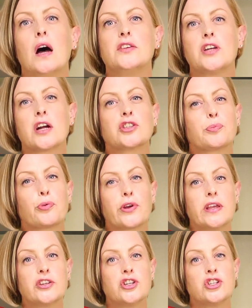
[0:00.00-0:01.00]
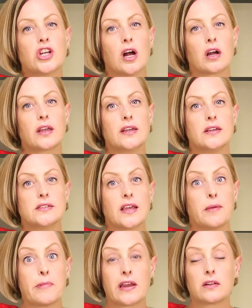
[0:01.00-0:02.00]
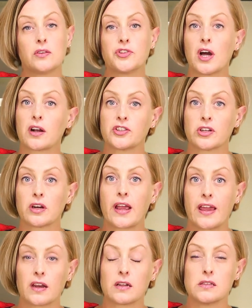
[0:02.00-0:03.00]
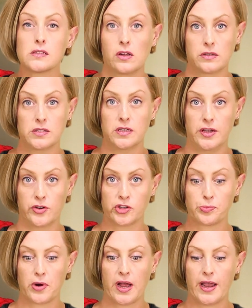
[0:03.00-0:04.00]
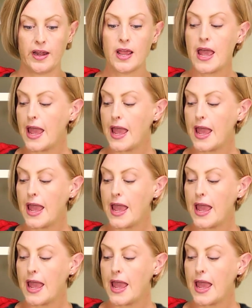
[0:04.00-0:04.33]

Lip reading: Dr. Priya Shashank is a medical doctor and a consultant to Knitter's Pride,